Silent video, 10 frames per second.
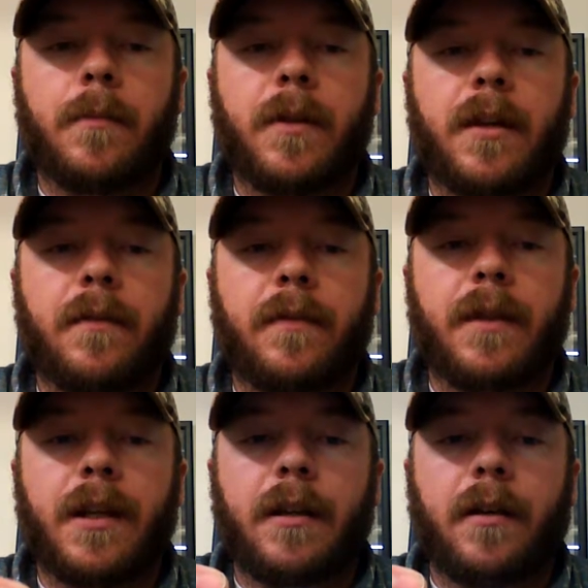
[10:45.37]
If
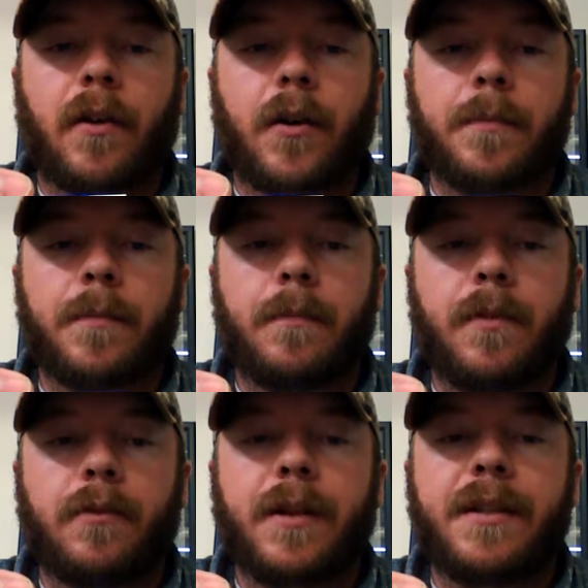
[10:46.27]
the alarm
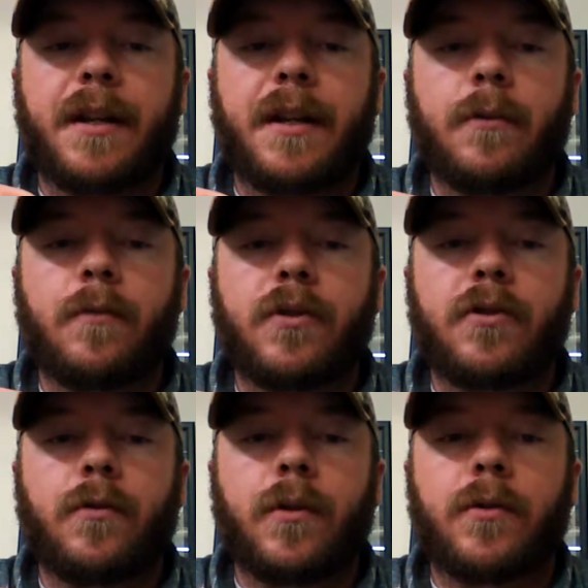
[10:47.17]
3 setting was
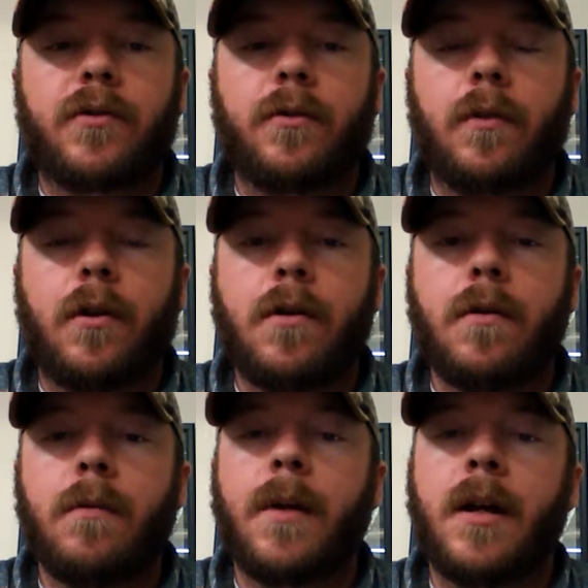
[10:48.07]
stored too
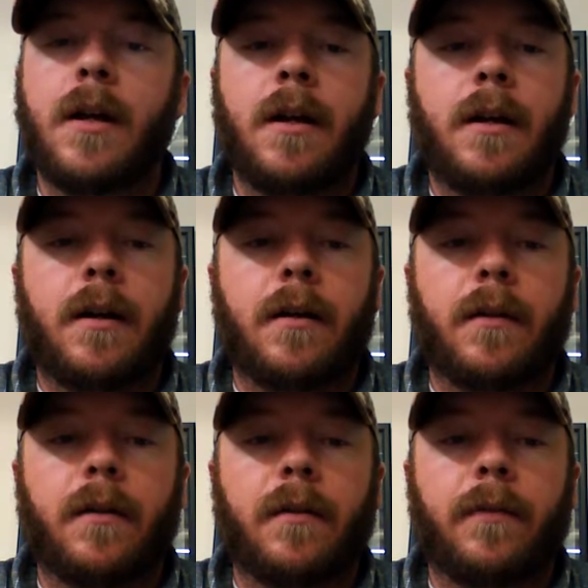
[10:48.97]
low,
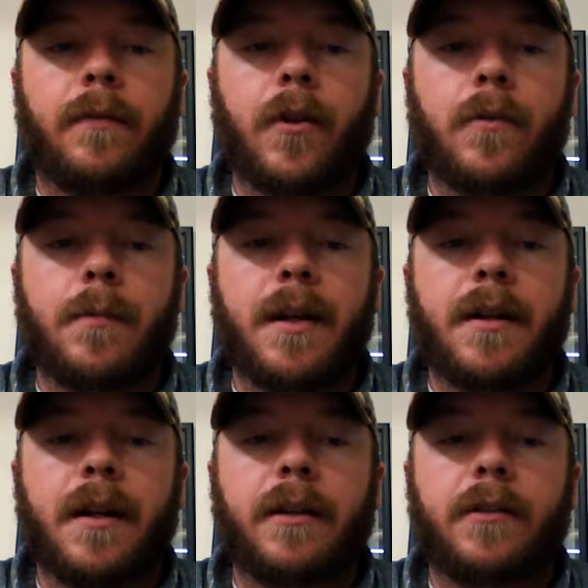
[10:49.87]
the float may
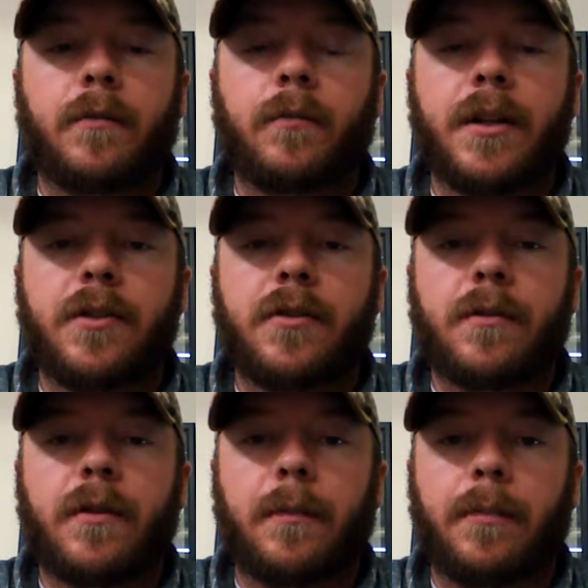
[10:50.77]
not
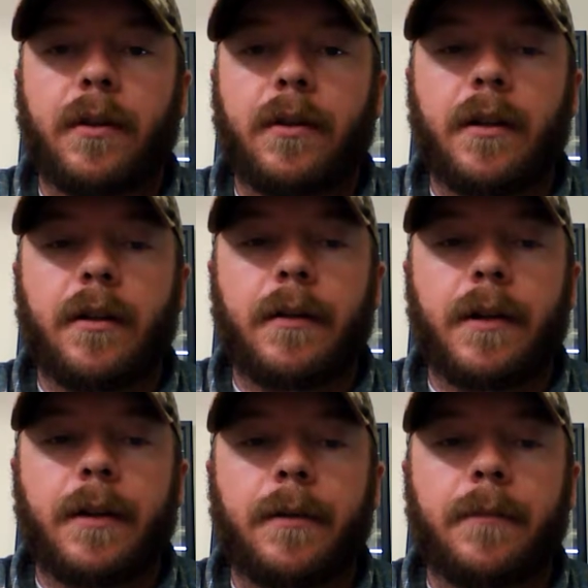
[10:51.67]
reach completely
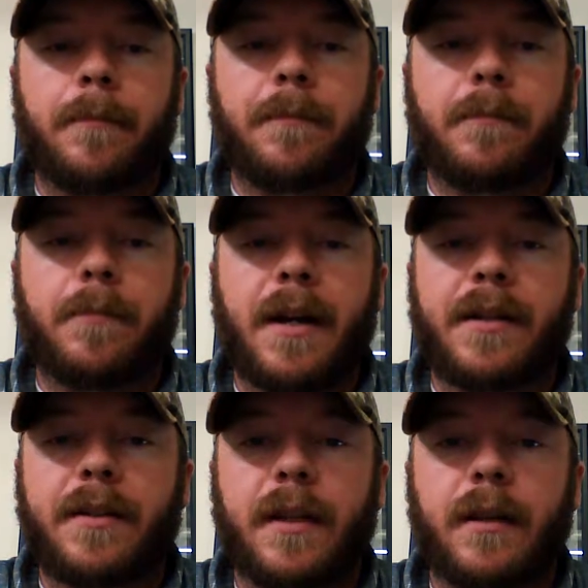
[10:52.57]

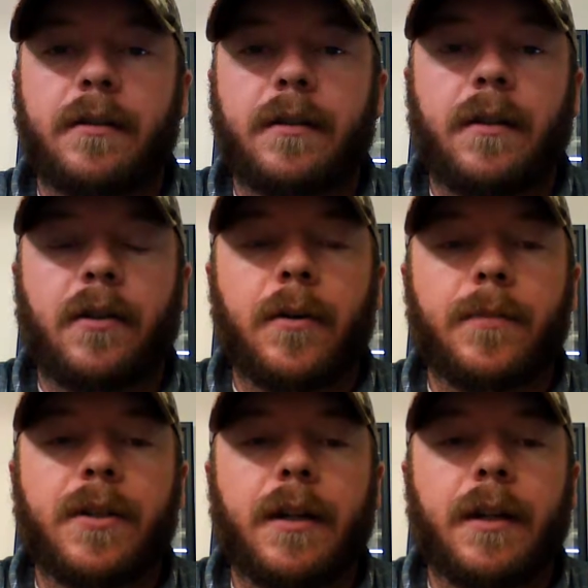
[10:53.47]
past that
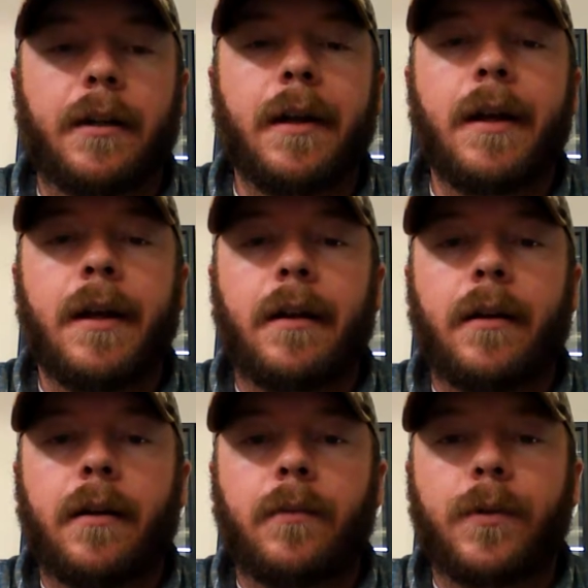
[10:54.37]
alarm setting,
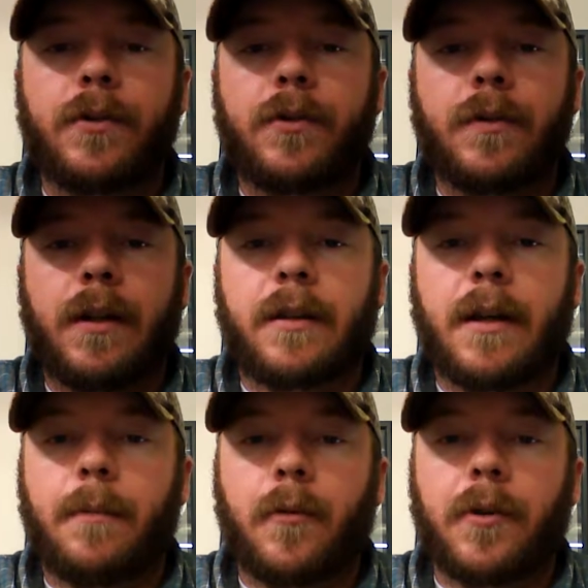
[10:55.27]
which at
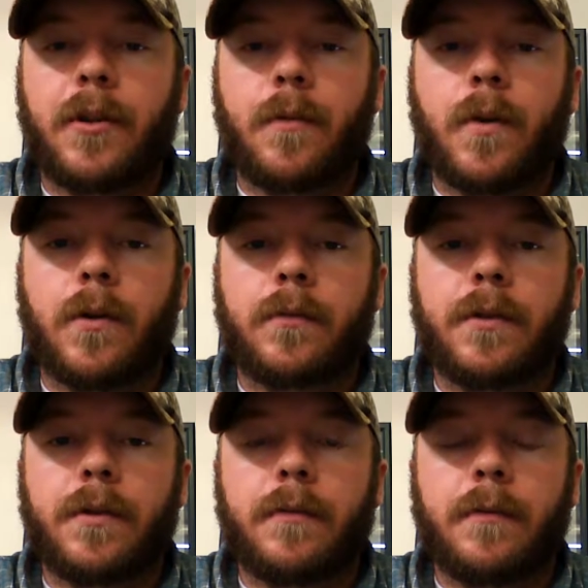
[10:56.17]
that point you
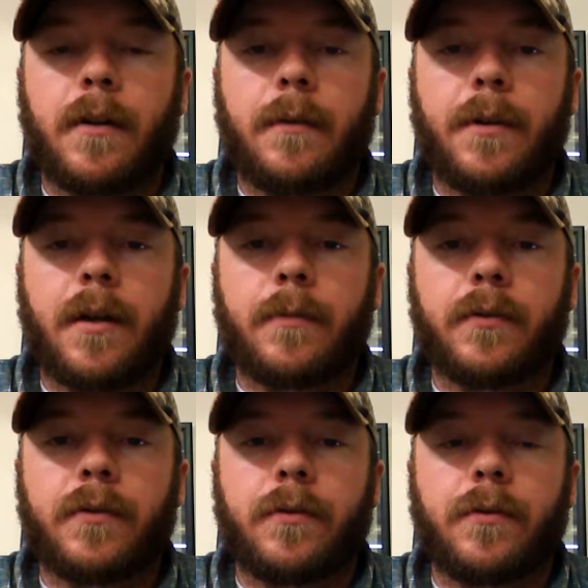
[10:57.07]
won't be
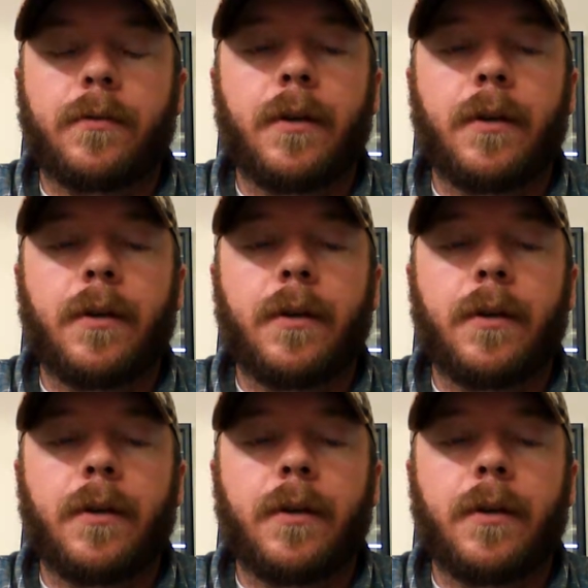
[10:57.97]
able to